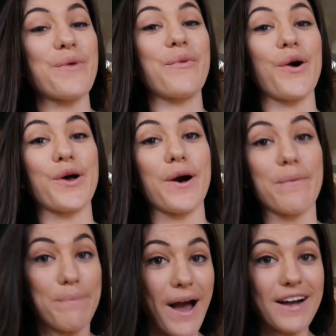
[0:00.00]
and
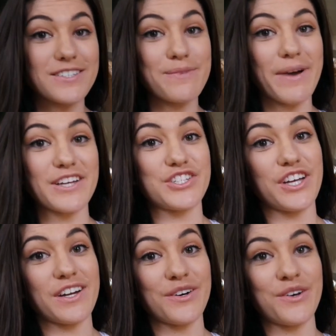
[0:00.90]
welcome back to my
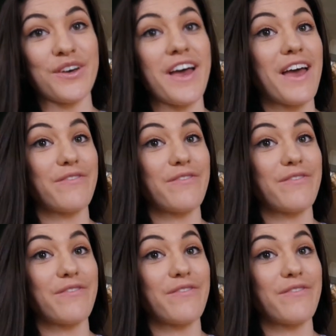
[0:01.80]
channel.